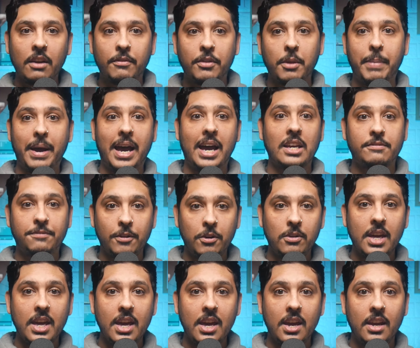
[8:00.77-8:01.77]
over the past few
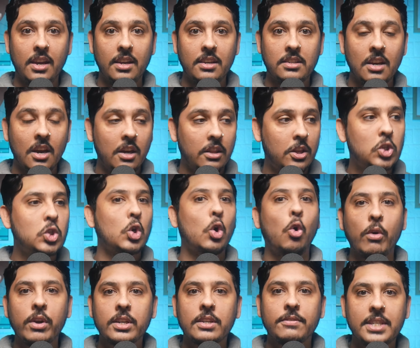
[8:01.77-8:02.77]
years. The
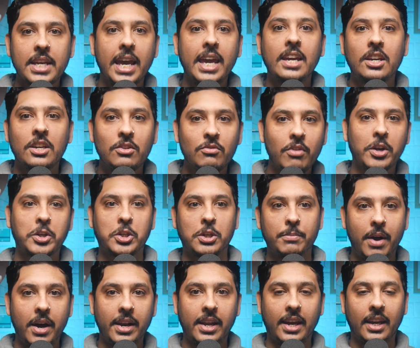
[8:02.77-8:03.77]
Tories have taken Russia
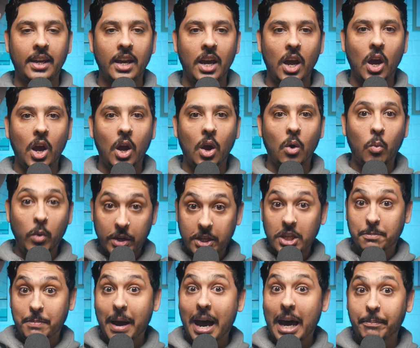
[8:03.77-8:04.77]
money, which
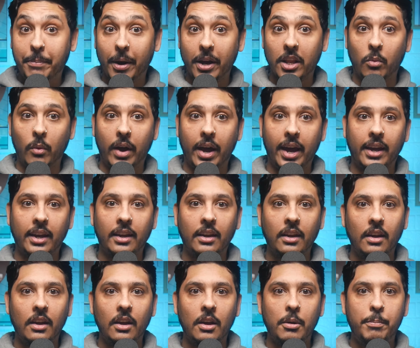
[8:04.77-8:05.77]
is bad, by the way,
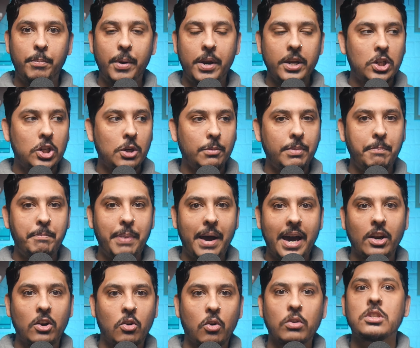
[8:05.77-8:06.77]
but it should be
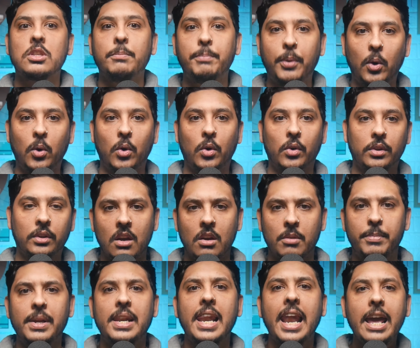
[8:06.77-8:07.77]
bad across the board.
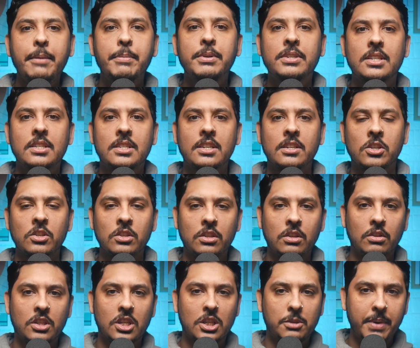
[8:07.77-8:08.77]
But Labour's decision
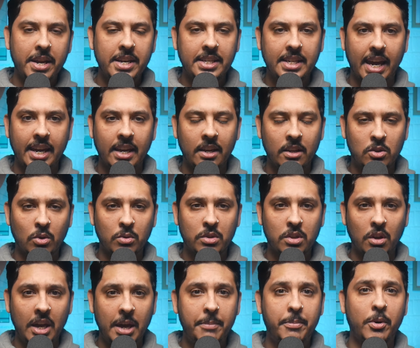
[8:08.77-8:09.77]
to suspend Kate is
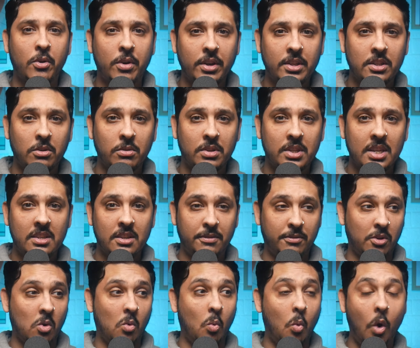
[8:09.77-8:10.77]
also hypocritical, since if
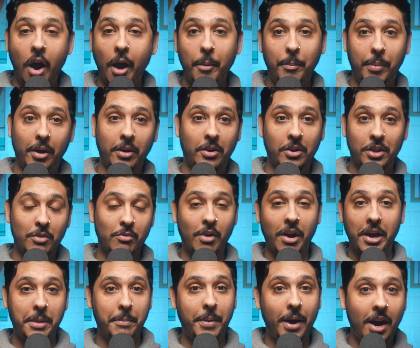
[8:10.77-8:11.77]
you're a white bloke on the
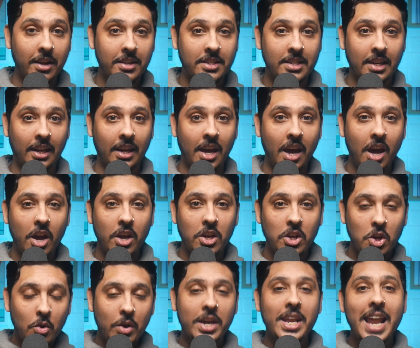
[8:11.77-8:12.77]
right of the party,
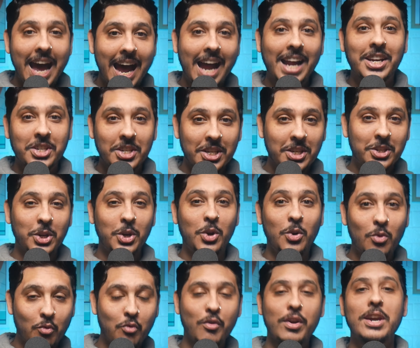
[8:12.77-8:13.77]
you can actually do
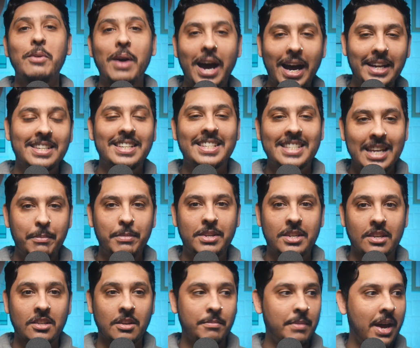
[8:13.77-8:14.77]
real
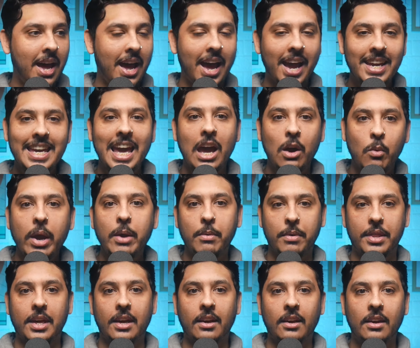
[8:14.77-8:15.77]
anti-Semitism and get away
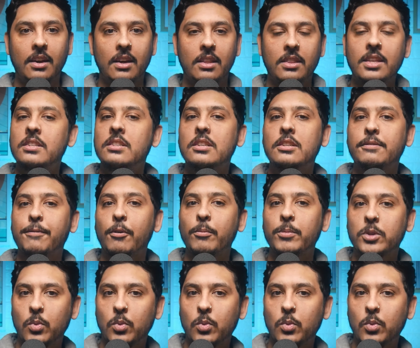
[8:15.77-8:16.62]
with it. This is from